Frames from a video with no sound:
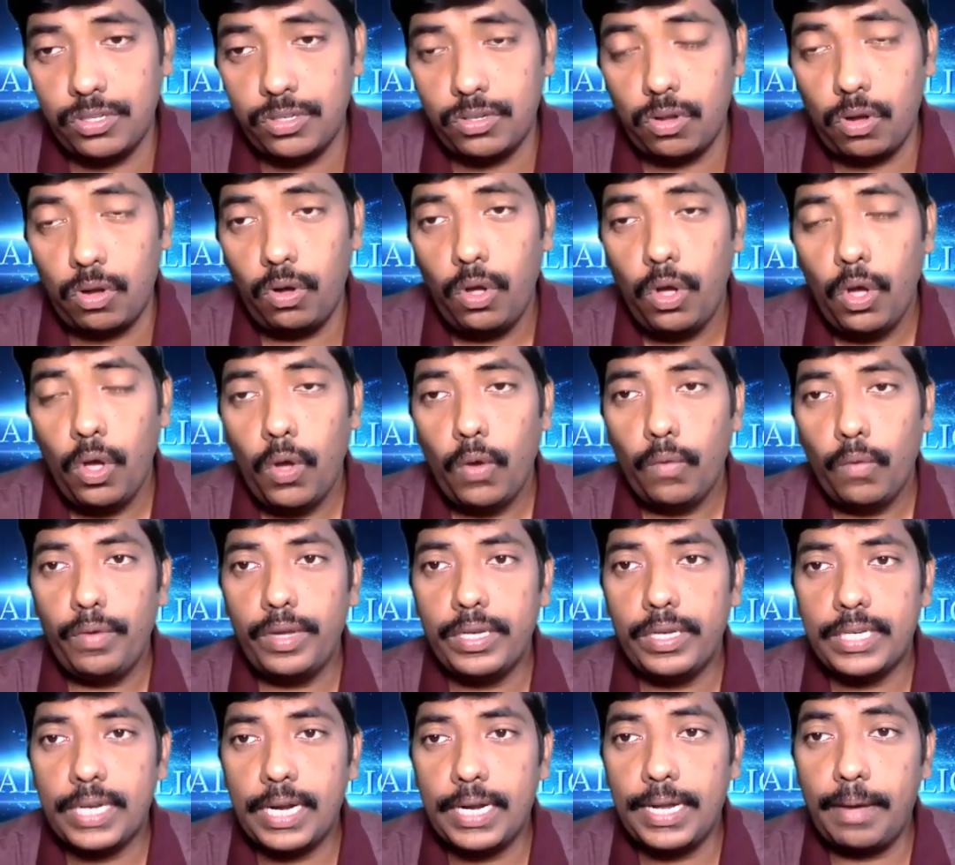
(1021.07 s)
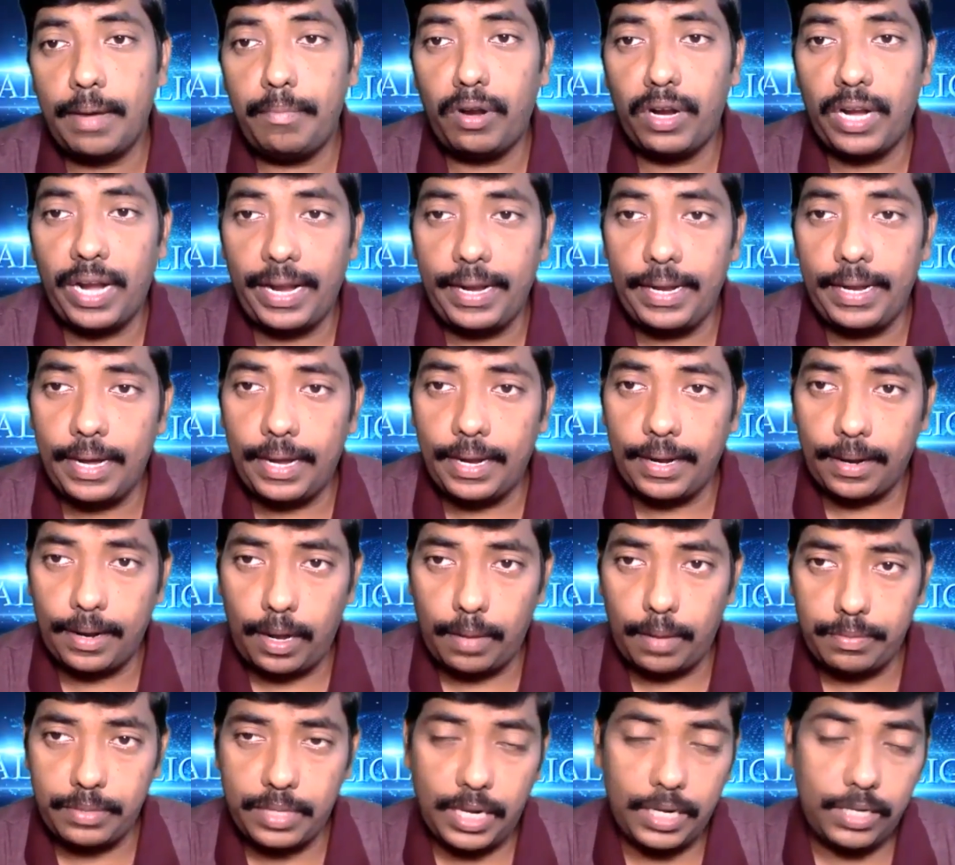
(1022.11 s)
So we study about AND OR
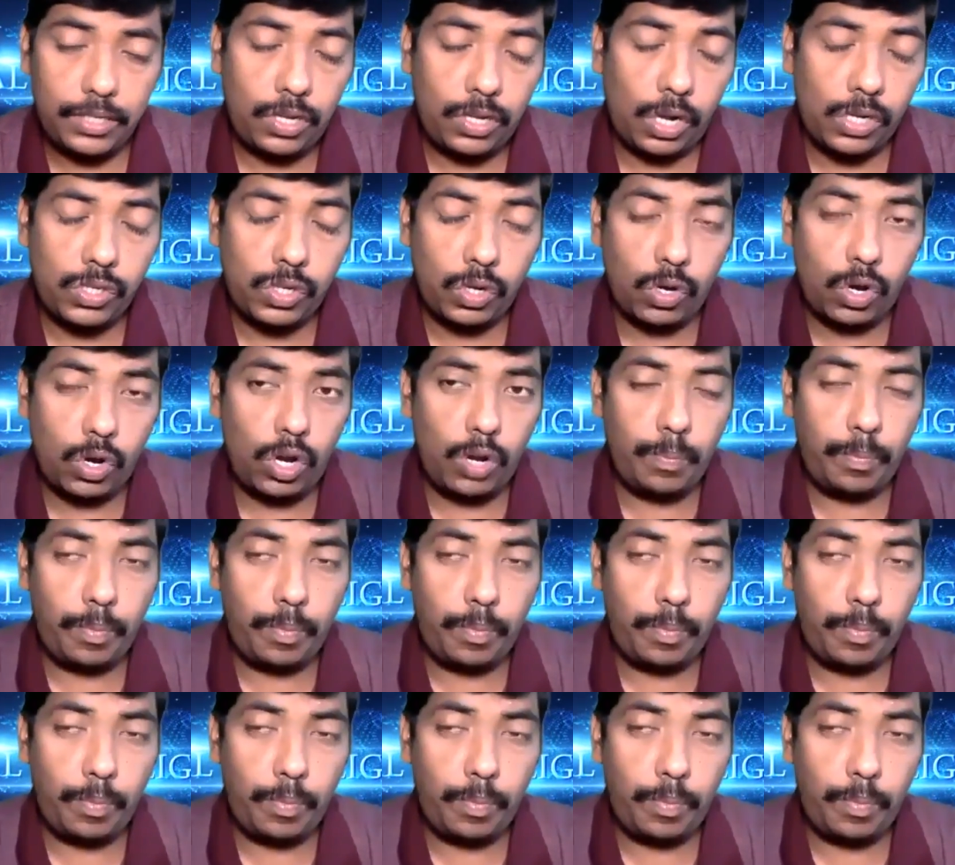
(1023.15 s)
graphs. That is also called